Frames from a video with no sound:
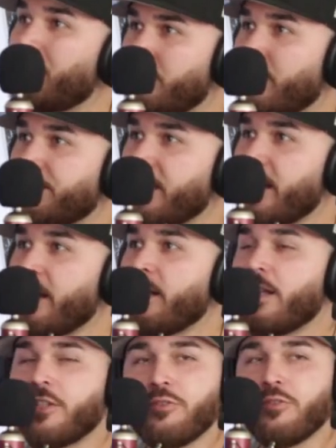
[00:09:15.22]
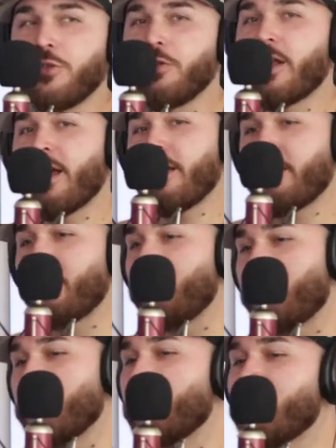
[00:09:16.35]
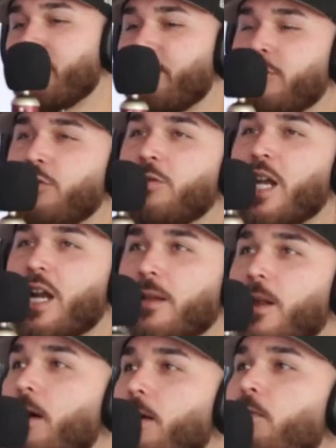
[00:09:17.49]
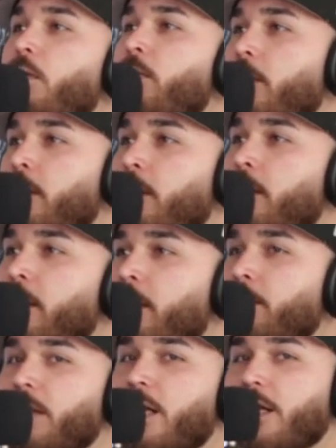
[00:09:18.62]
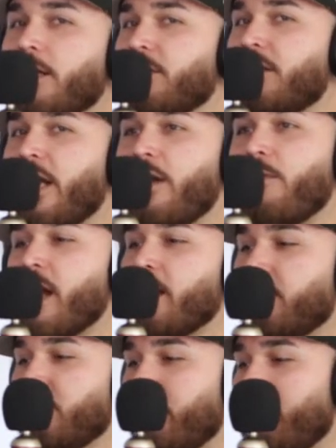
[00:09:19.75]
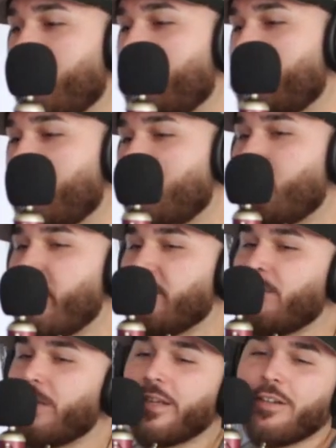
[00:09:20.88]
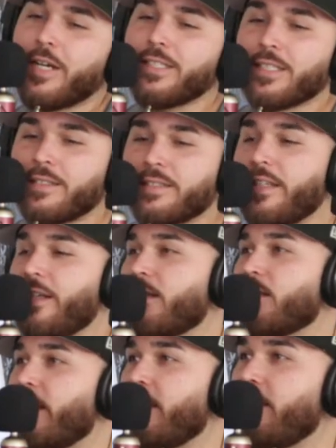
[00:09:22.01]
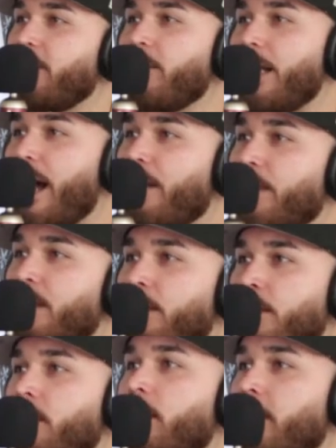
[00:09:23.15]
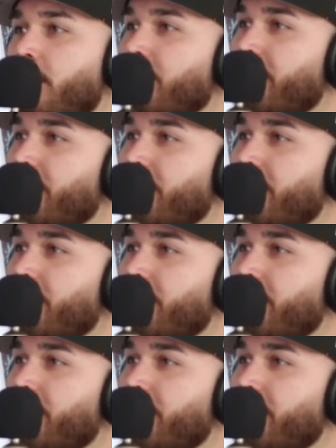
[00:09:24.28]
You see what I'm saying? And then you do that, and you do it, but you do it out of love Right. But then they just take advantage of the situation. Be like, you know, he's gonna say yes, man. You know, he got me. Right.